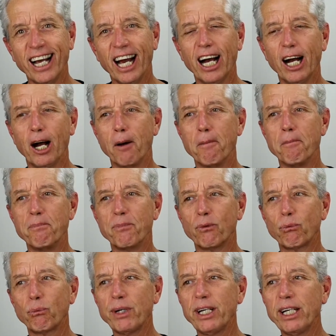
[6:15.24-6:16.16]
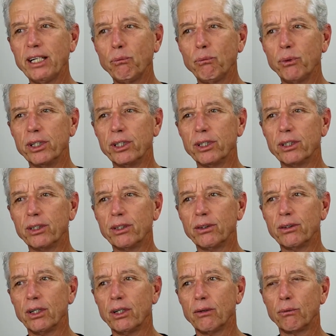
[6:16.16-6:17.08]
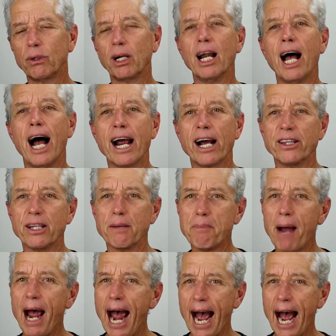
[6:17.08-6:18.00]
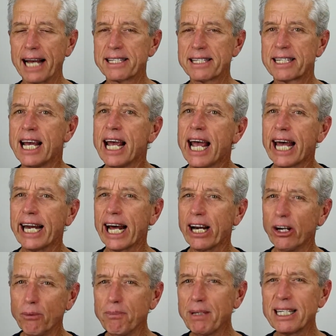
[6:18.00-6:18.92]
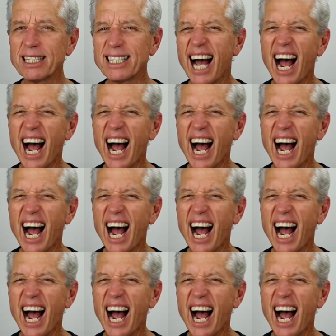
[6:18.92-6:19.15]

we will rely on the past. And I don't mean